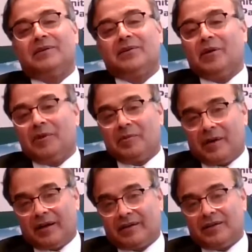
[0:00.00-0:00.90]
Economic
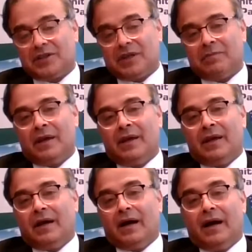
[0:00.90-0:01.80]
Partnership.
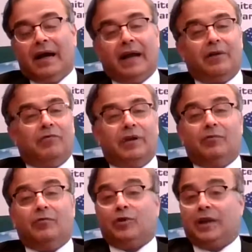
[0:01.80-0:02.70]
And we
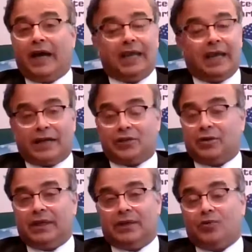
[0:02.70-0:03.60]
would like
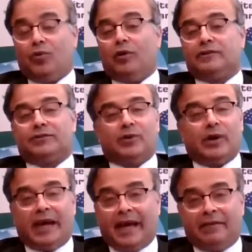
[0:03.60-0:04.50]
actually to also
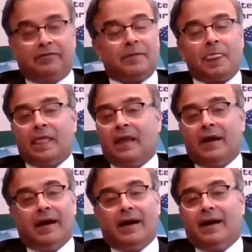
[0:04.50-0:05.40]
have
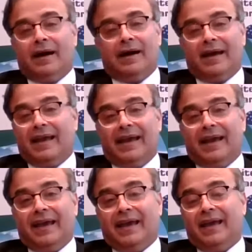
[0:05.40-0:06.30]

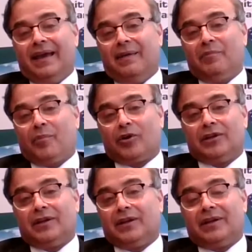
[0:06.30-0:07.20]
a
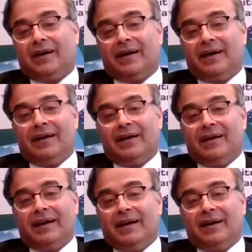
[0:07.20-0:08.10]
important
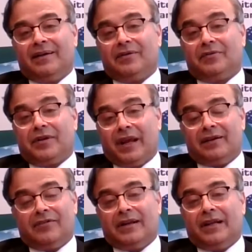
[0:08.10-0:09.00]

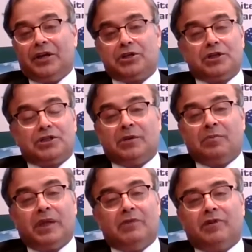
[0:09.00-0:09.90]
trade relationship
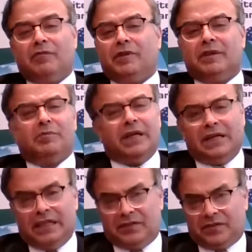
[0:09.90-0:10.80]
even with the
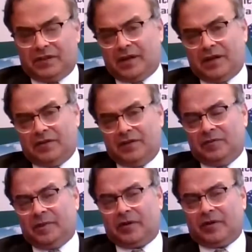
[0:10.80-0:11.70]
Middle Eastern
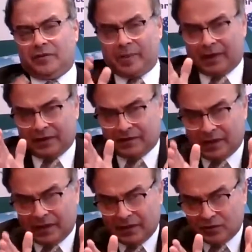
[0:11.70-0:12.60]
countries, because
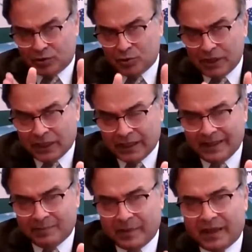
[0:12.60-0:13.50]
Pakistan is
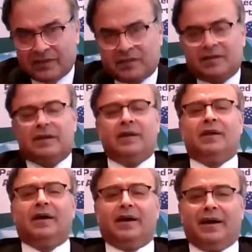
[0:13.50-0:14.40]
uniquely placed
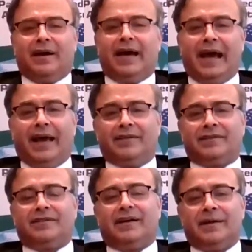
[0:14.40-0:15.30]

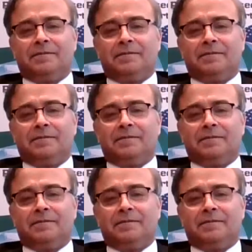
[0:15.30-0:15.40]
as